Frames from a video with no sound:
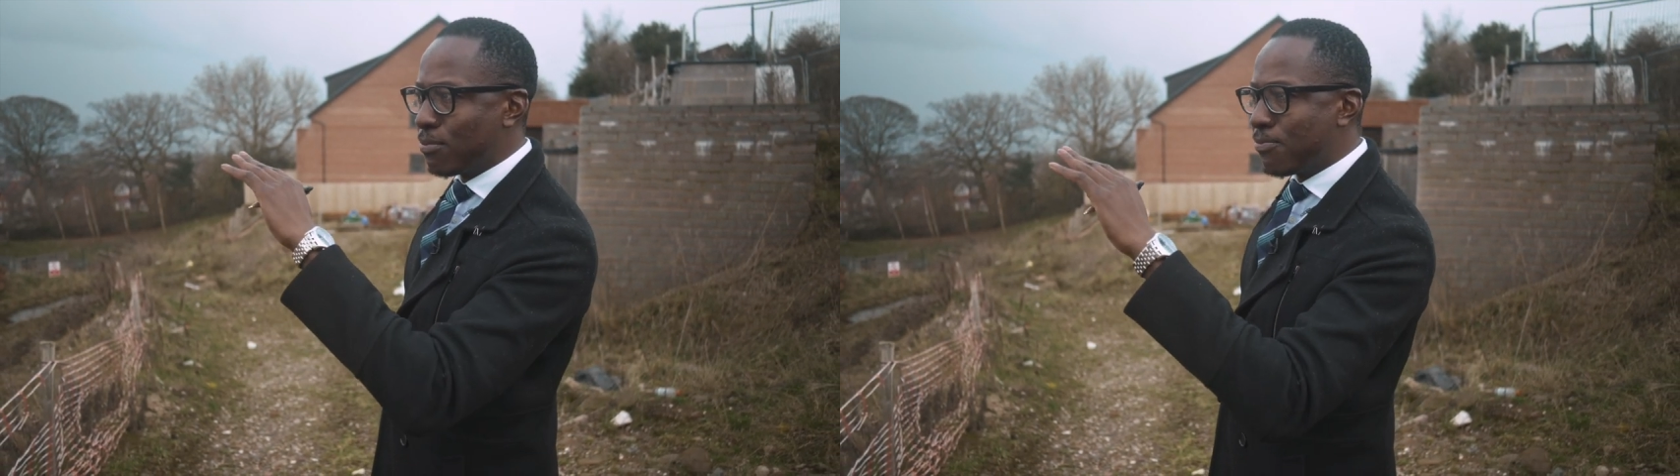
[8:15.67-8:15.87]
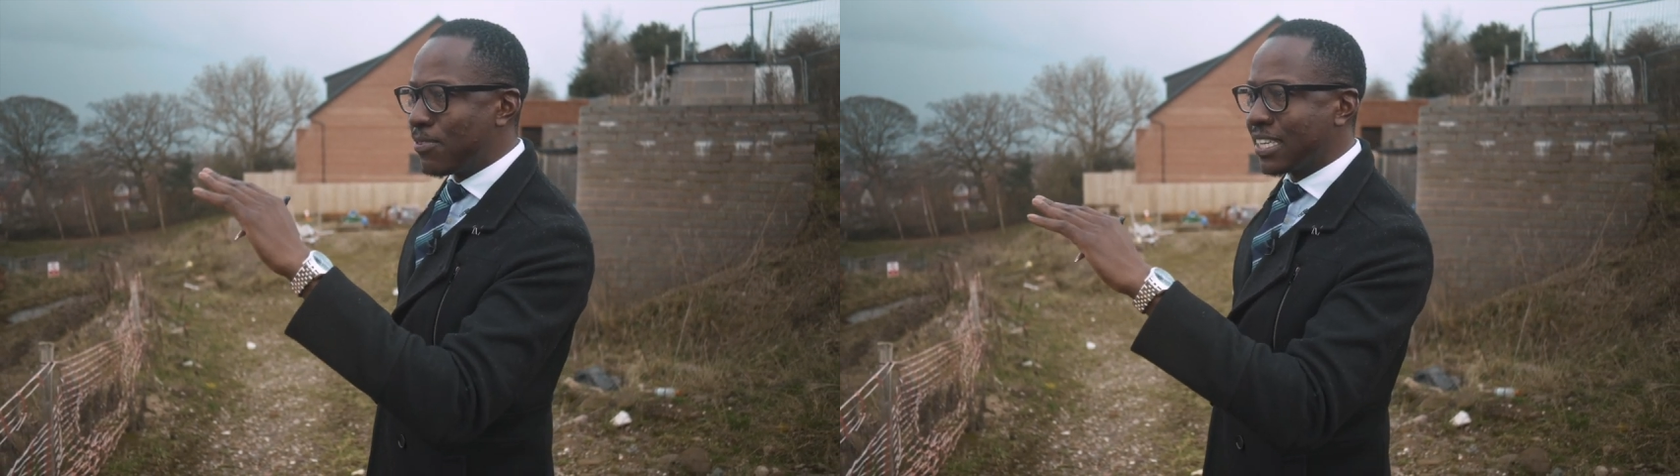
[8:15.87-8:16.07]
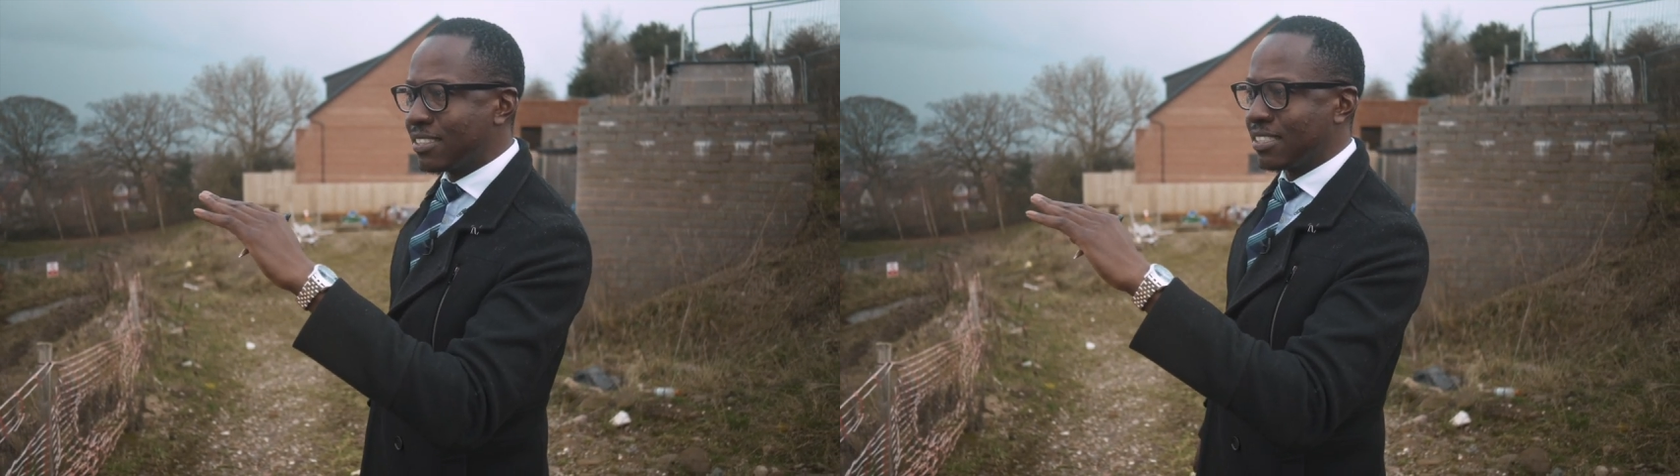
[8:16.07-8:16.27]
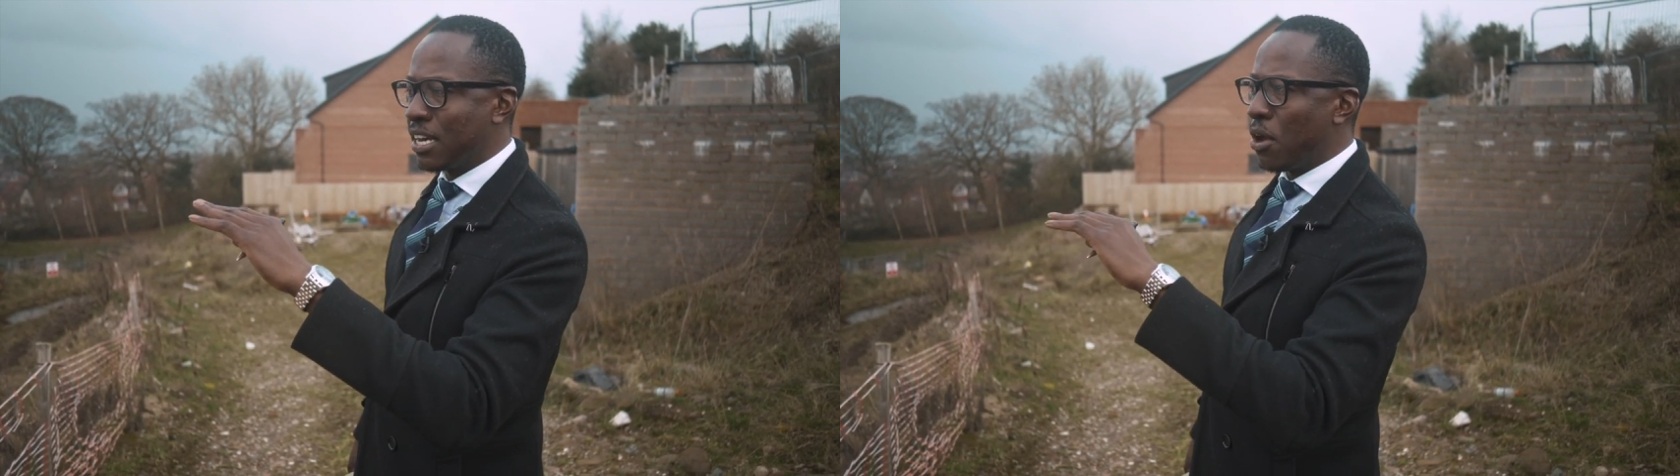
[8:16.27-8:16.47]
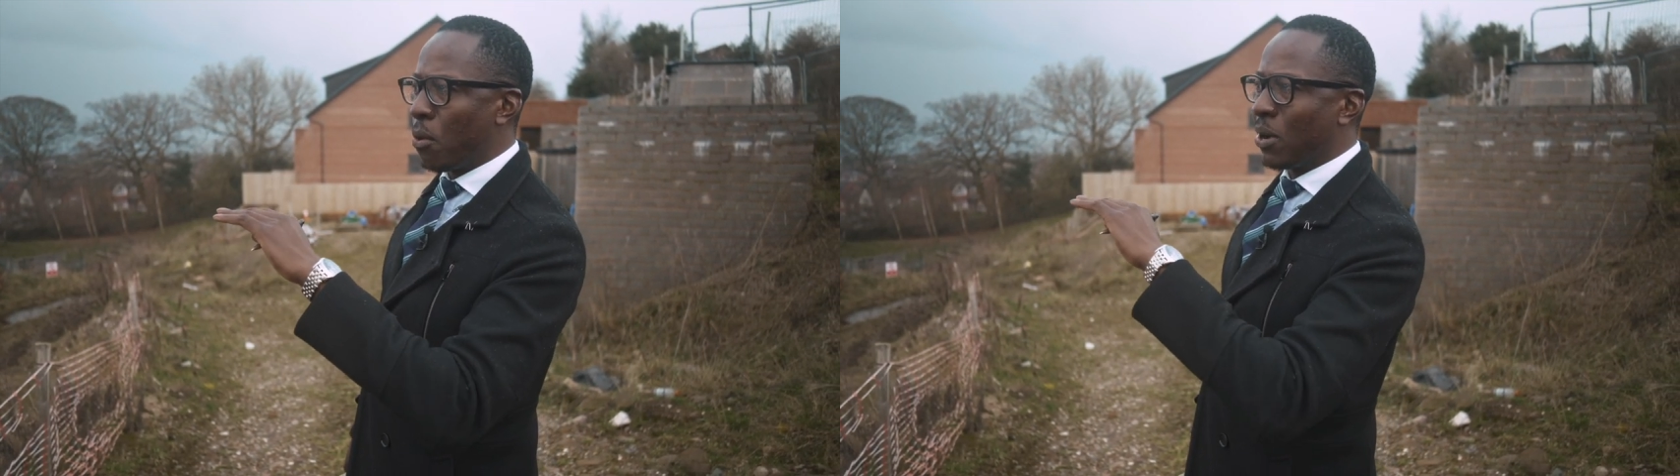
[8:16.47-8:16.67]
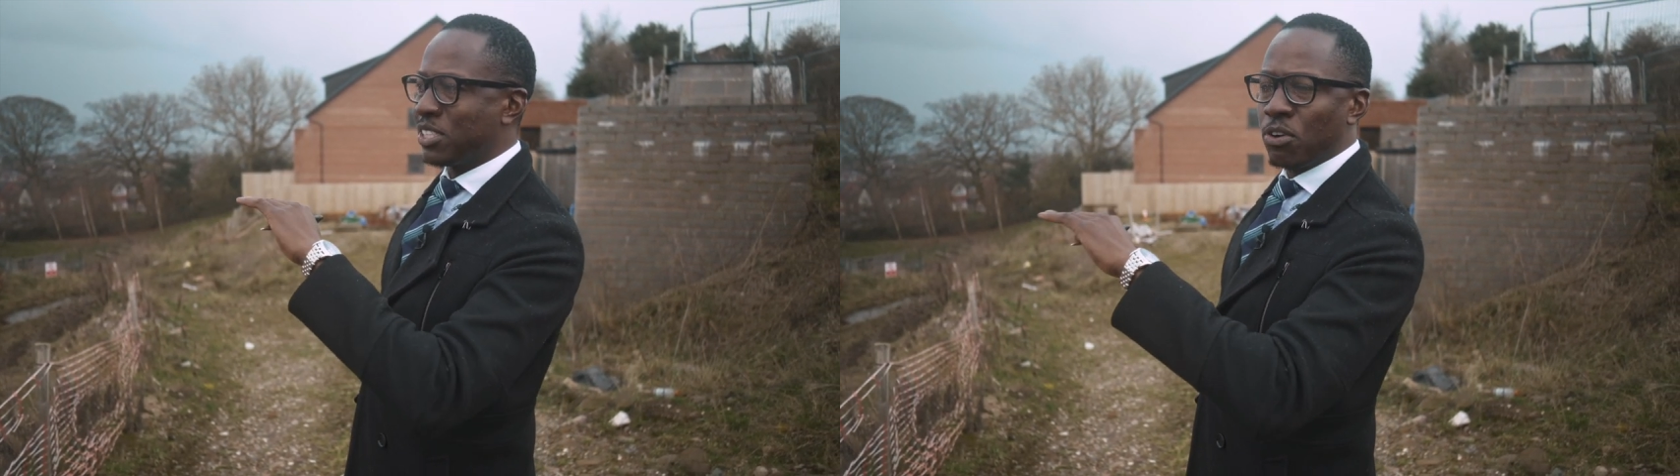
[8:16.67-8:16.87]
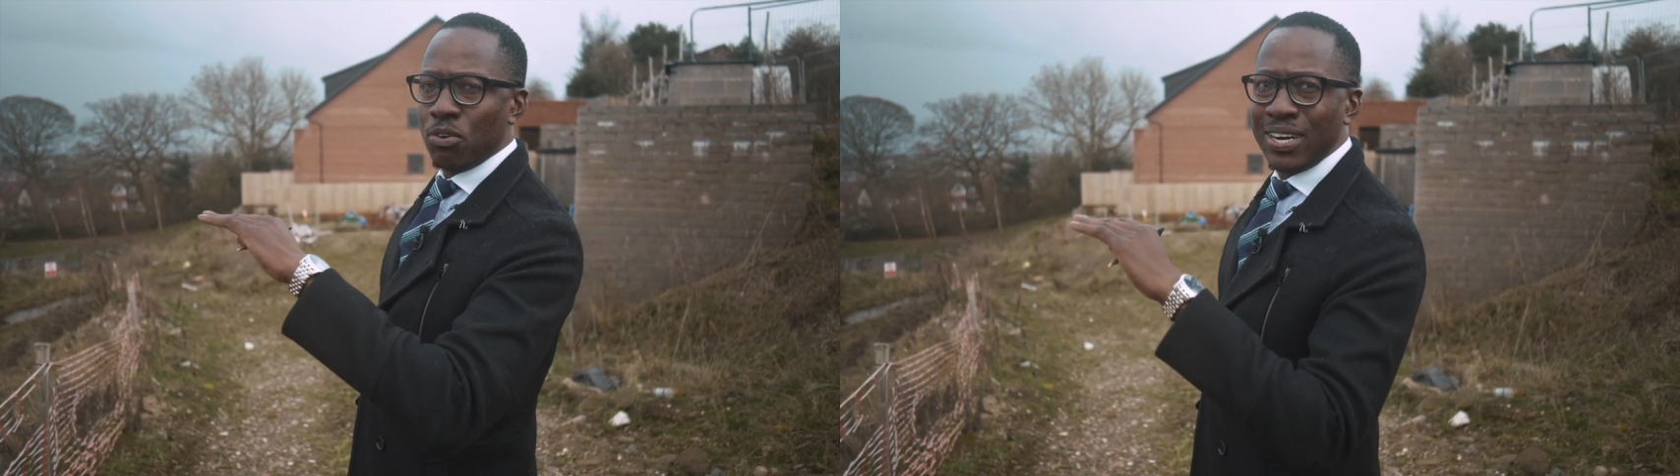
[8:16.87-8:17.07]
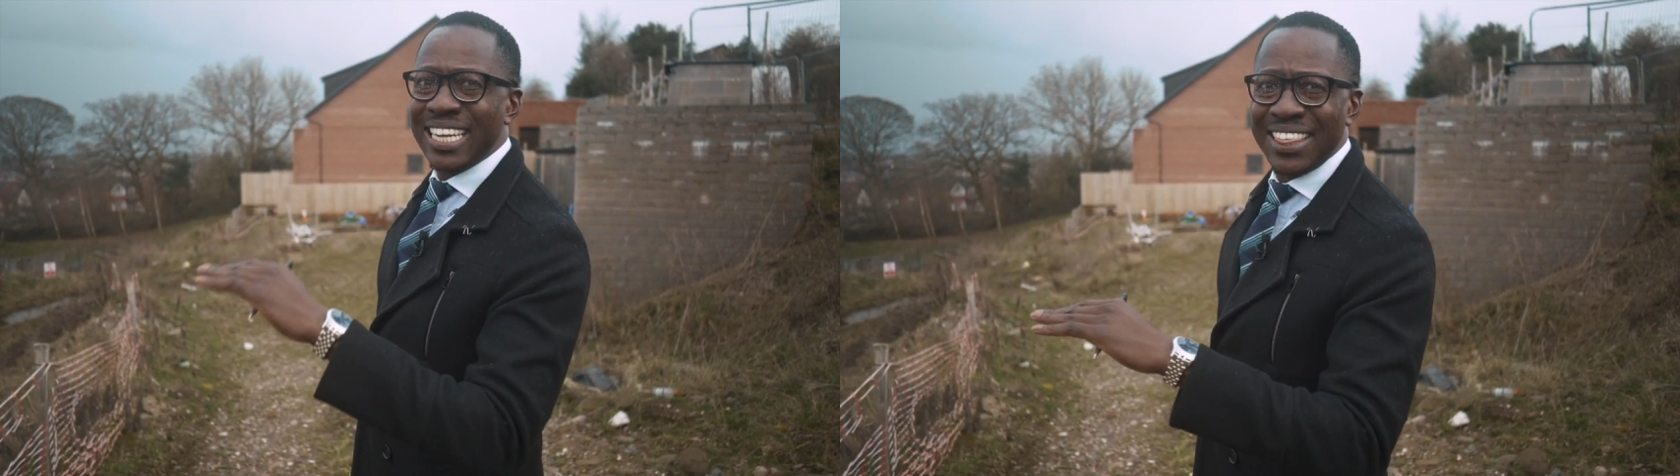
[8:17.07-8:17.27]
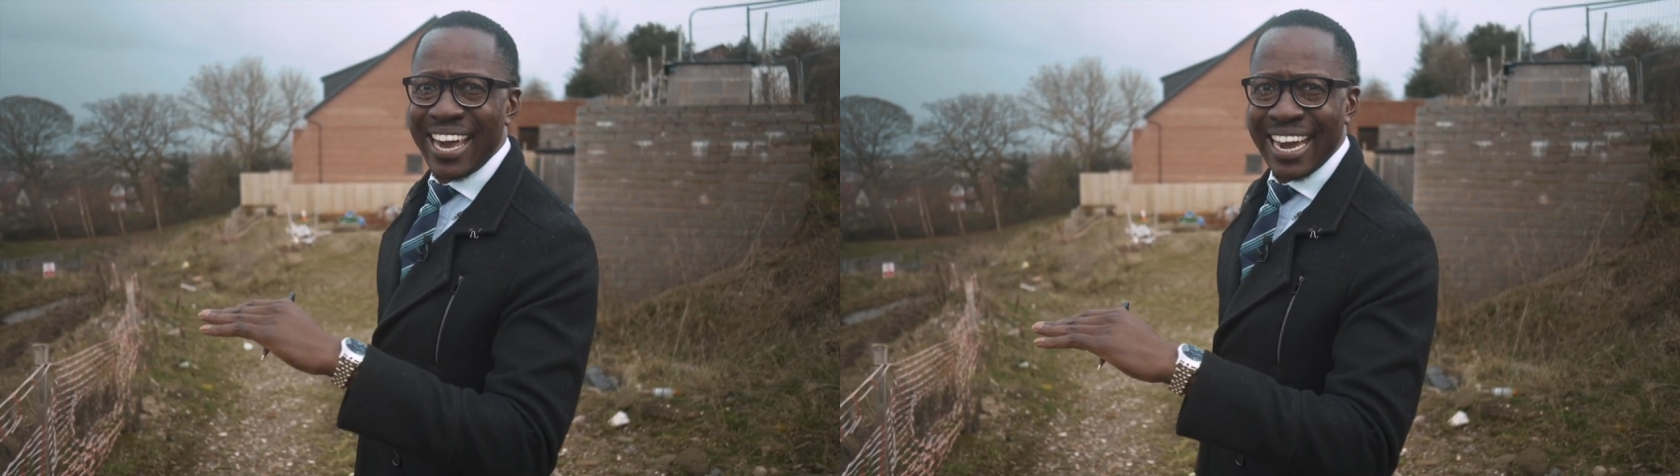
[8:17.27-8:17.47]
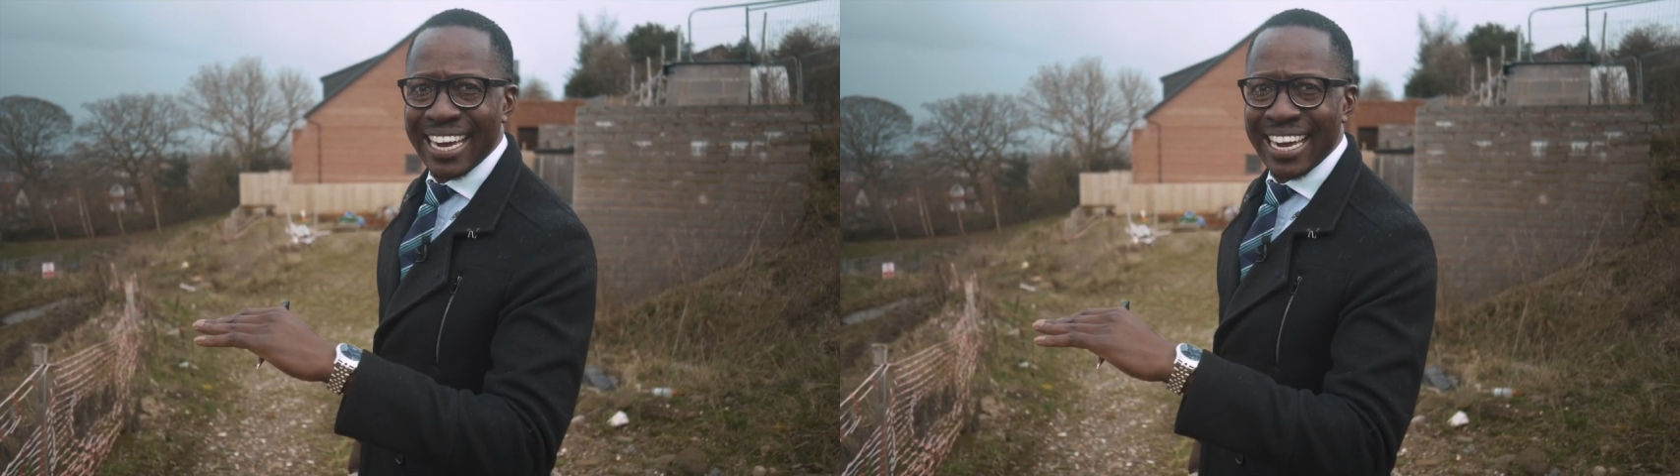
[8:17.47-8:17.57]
fix what's already there.